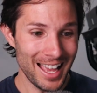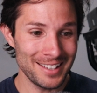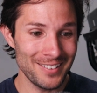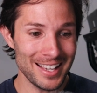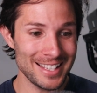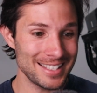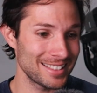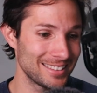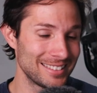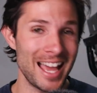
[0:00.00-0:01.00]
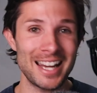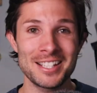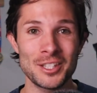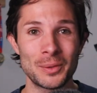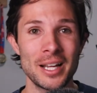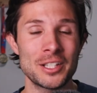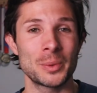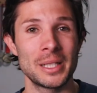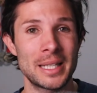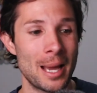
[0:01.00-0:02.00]
Anyways, that is the race
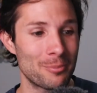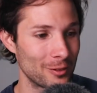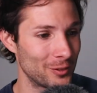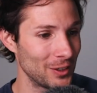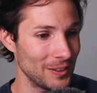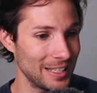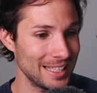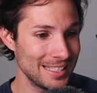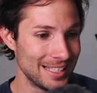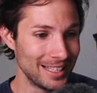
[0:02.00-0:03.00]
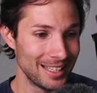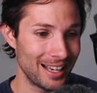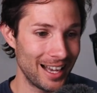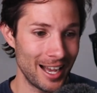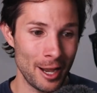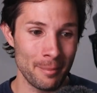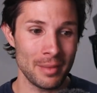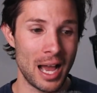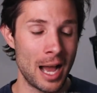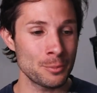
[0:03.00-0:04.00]
recap for Philly. Um,
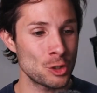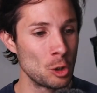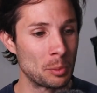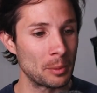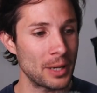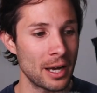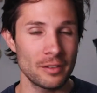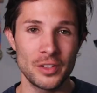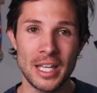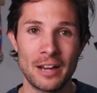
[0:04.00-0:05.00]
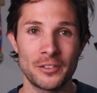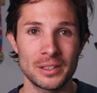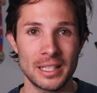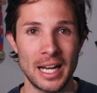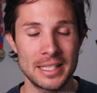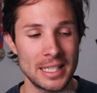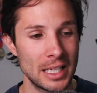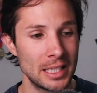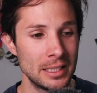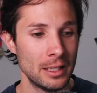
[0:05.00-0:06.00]
I'm super proud of the effort that I
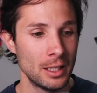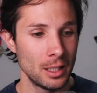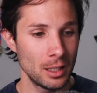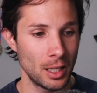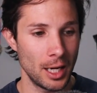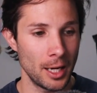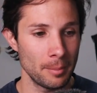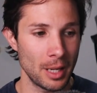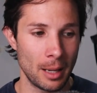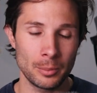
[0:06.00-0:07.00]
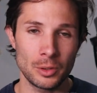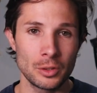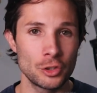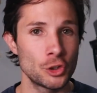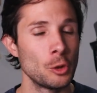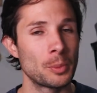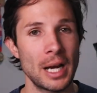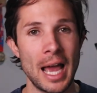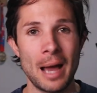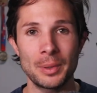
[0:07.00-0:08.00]
did. Um, I'm super
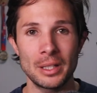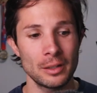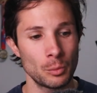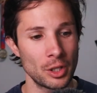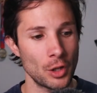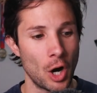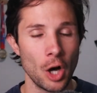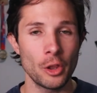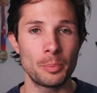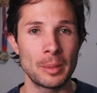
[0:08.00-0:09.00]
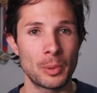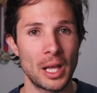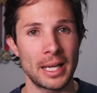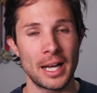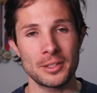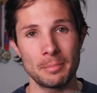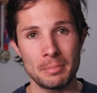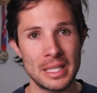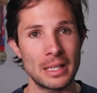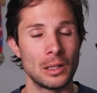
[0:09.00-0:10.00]
happy with all the people I got to
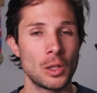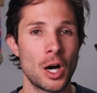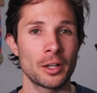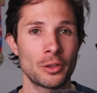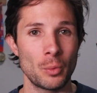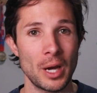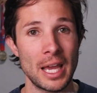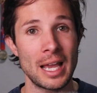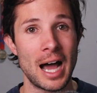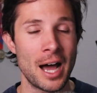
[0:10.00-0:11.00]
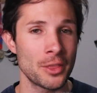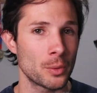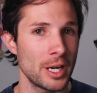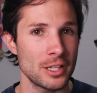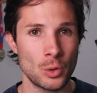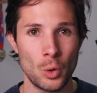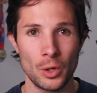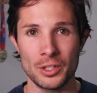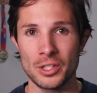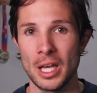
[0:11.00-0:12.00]
meet along the way on the race
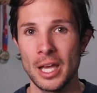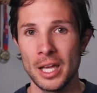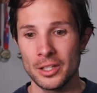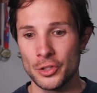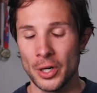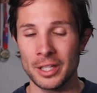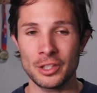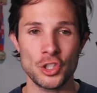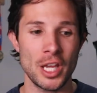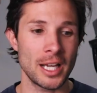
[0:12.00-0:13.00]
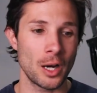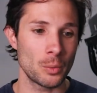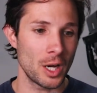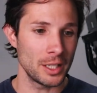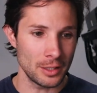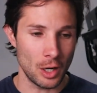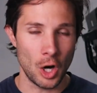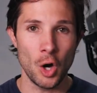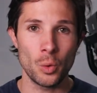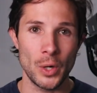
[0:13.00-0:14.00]
course during the shakeout run
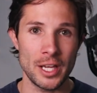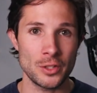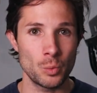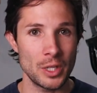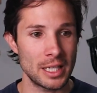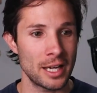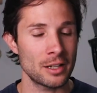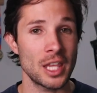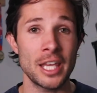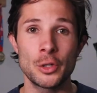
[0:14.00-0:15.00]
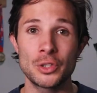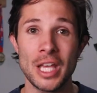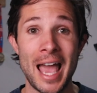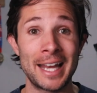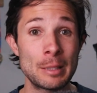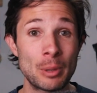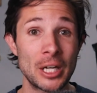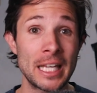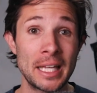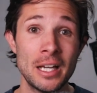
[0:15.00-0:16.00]
all race weekend. Thank you to
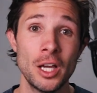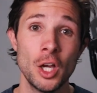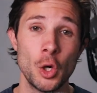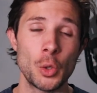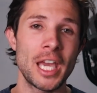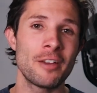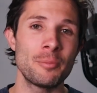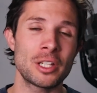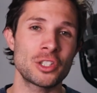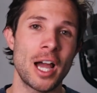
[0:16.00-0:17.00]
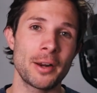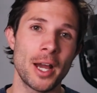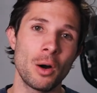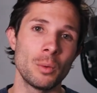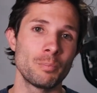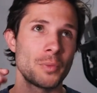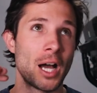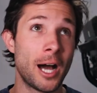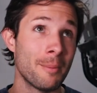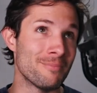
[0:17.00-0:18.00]
anybody who gave me a shout out,
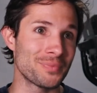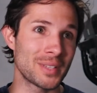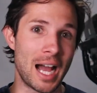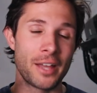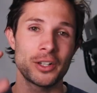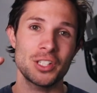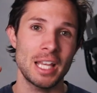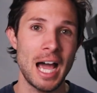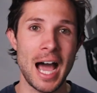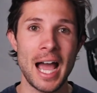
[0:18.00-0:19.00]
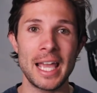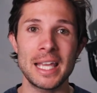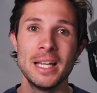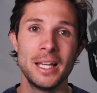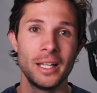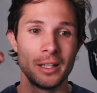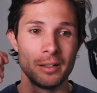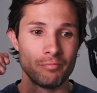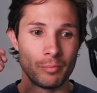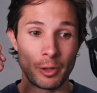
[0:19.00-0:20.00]
um, either said hi,
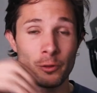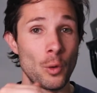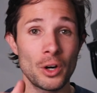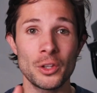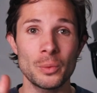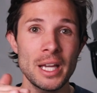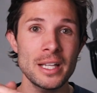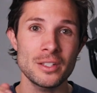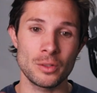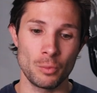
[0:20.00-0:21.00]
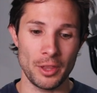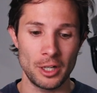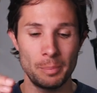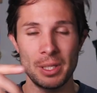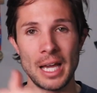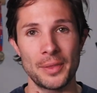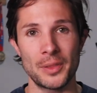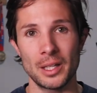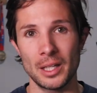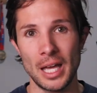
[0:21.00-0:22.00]
before the race, whether it be at
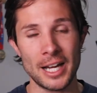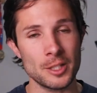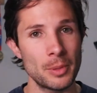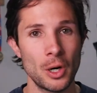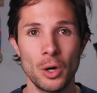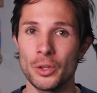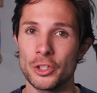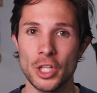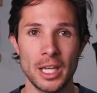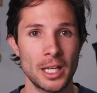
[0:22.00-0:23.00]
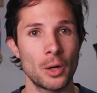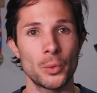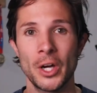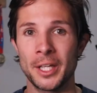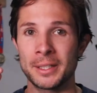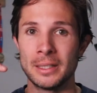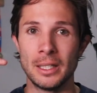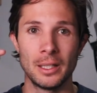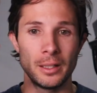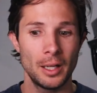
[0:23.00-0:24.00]
the expo, the shakeout run,
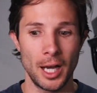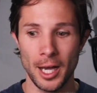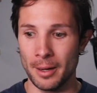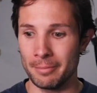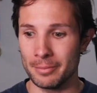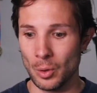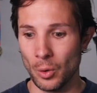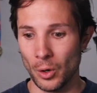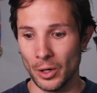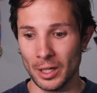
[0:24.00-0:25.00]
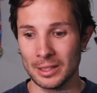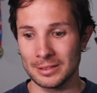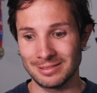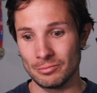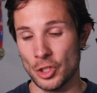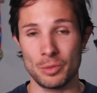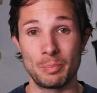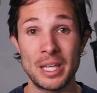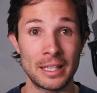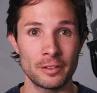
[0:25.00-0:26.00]
um, or just
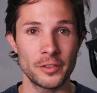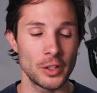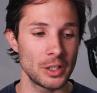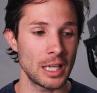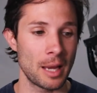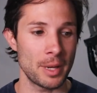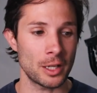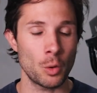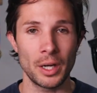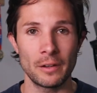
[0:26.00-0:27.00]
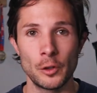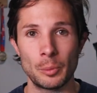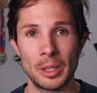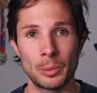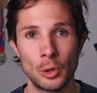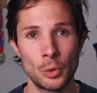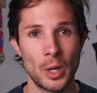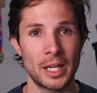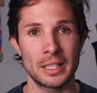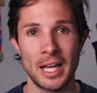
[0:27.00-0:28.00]
being in Philly, I met quite a few people who
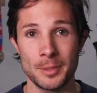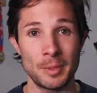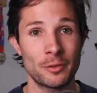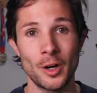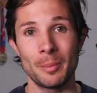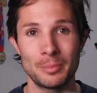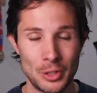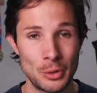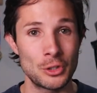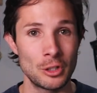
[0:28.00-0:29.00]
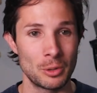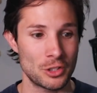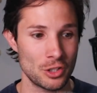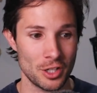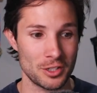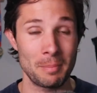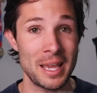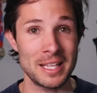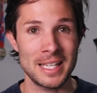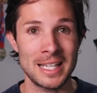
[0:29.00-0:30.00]
recognized me from YouTube, which is just
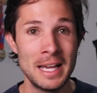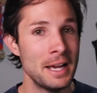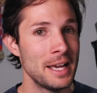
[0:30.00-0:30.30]
amazing.